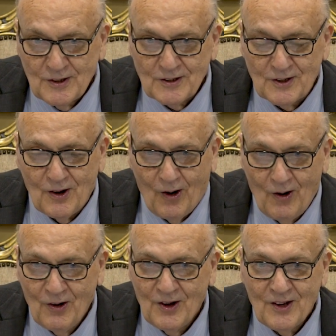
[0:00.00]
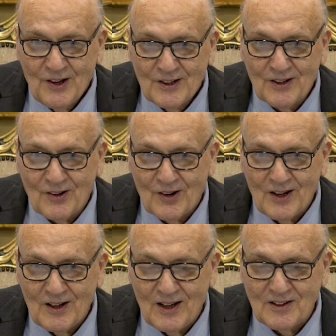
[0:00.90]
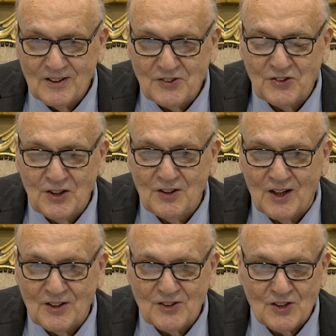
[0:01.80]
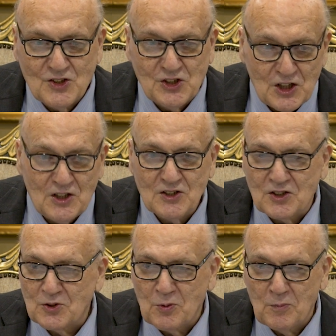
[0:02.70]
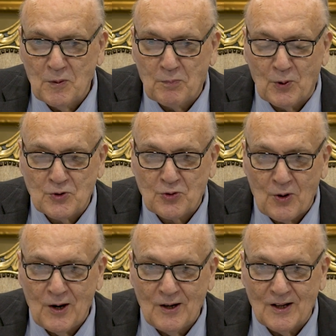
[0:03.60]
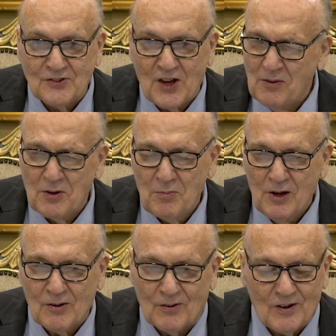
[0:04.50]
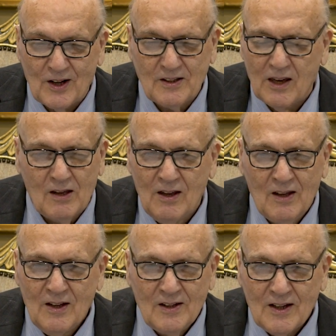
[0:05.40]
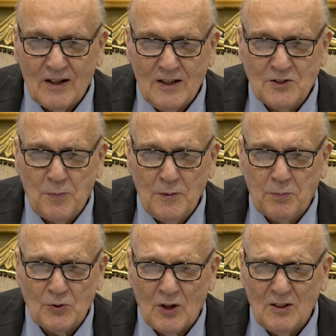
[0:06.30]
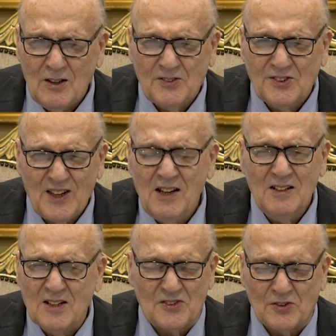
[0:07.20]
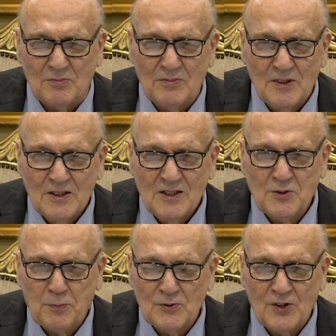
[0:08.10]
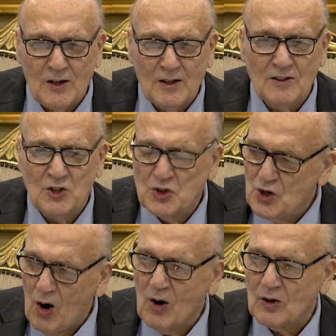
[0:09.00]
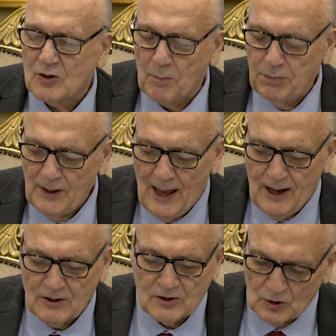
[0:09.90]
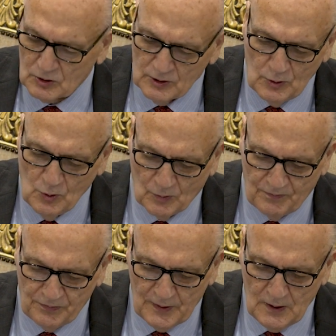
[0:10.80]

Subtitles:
you know, and to see that Jesus would be portrayed as heavy metal. I can't. It's Satanism. It's presenting the dark, the black, the gloom.